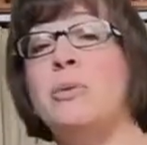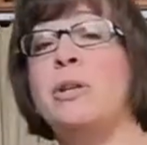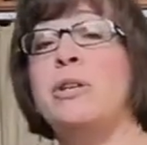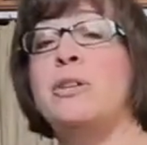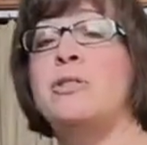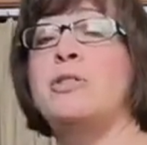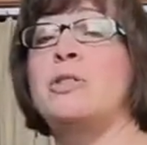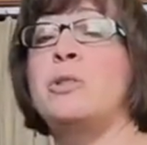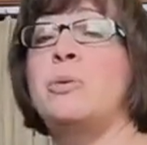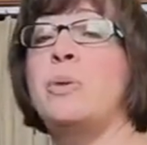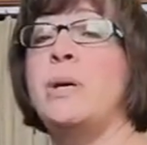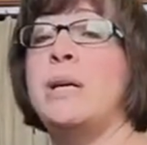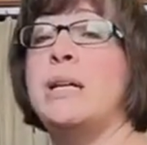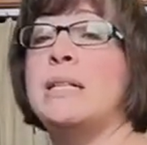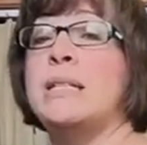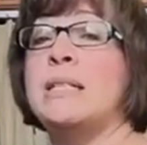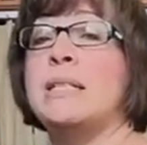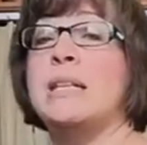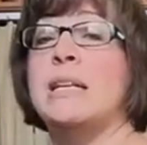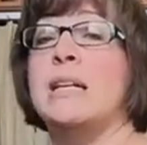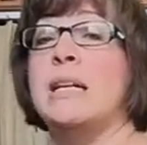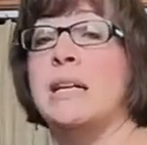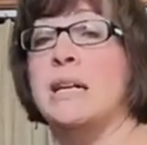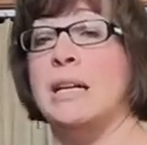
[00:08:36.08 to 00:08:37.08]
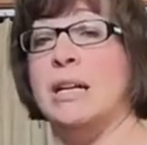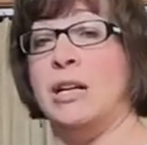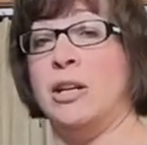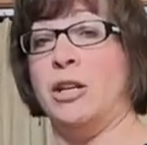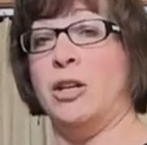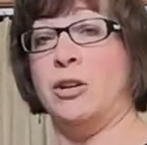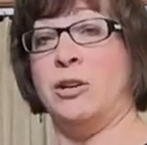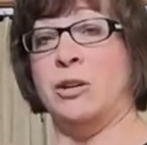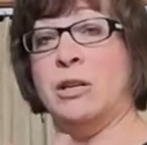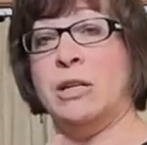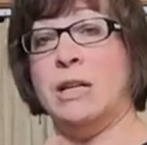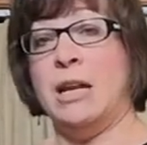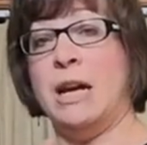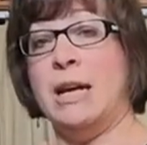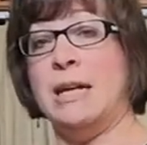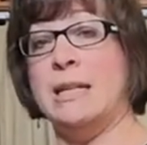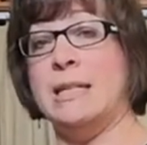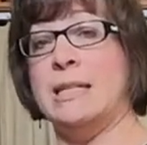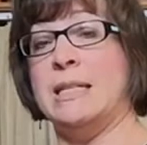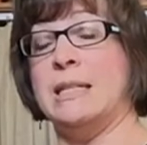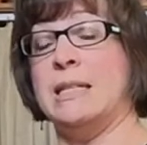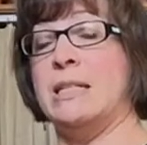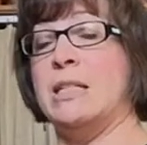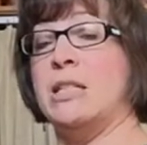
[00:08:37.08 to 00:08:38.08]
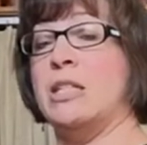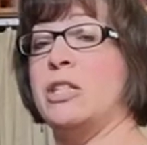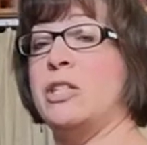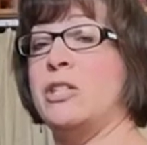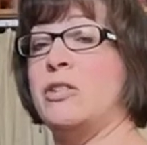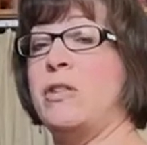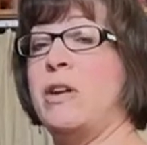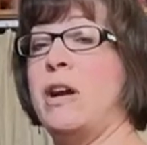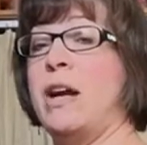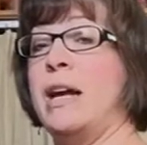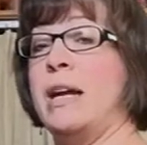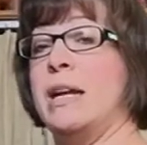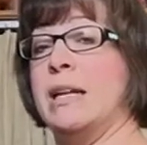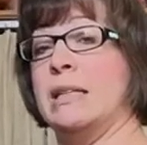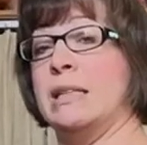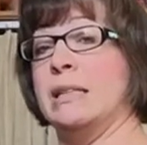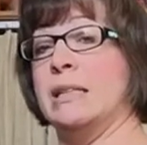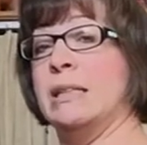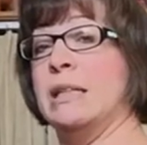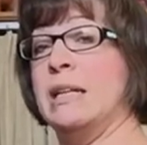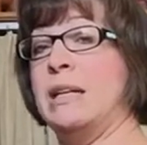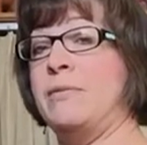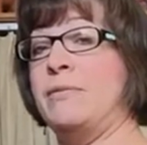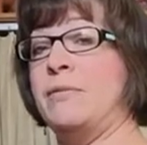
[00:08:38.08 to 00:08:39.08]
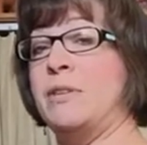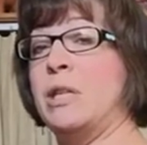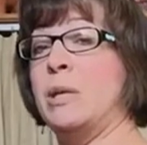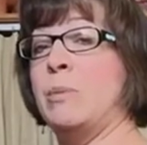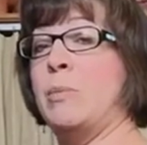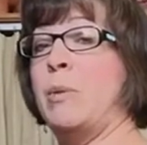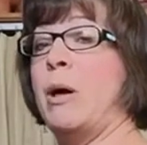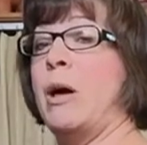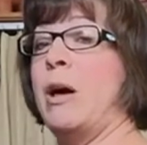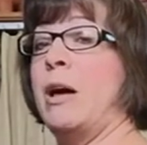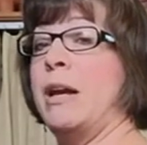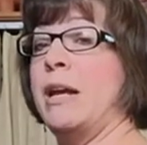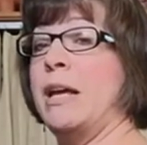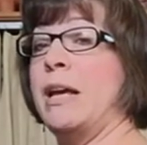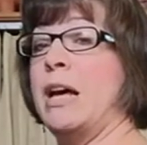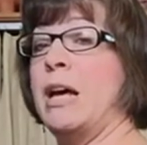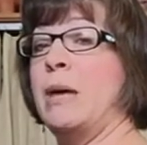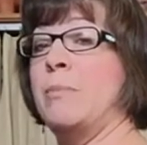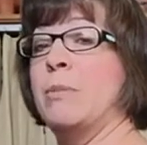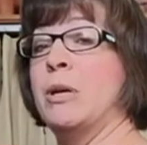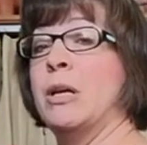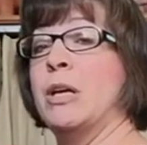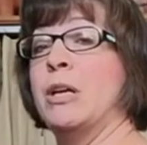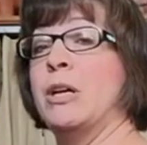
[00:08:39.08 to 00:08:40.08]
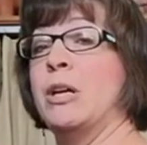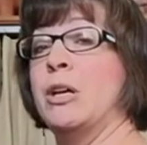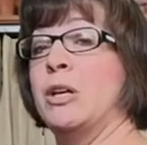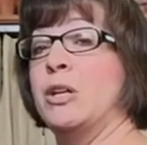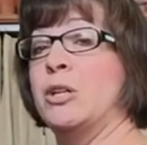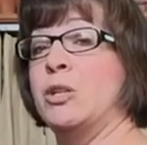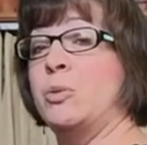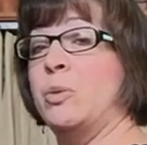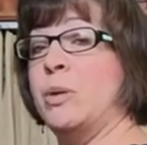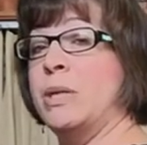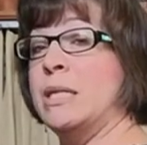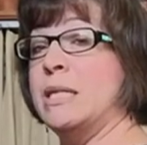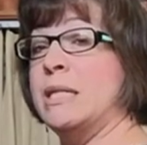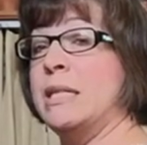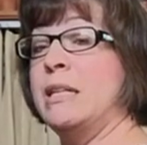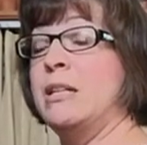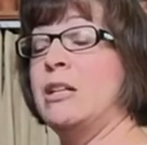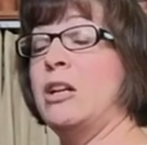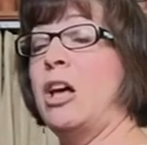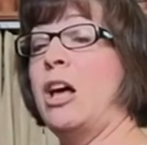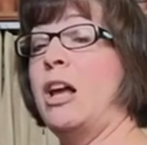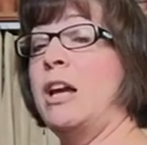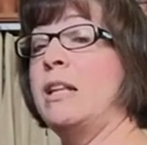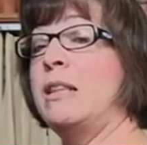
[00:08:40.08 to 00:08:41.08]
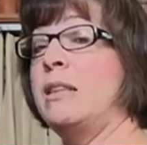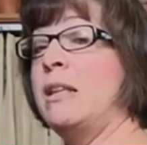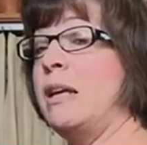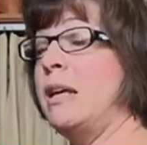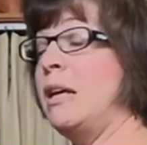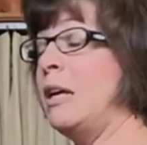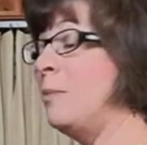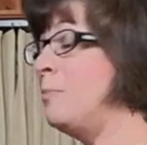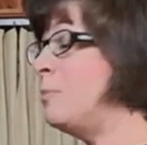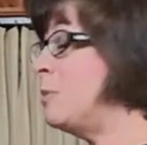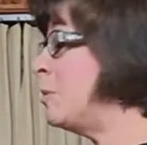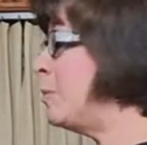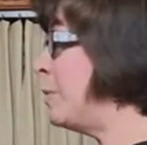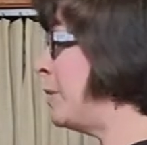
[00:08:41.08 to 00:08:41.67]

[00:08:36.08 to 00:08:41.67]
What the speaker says: when you twist, you're nice and straight. Lift the body up, twisting not at the hips,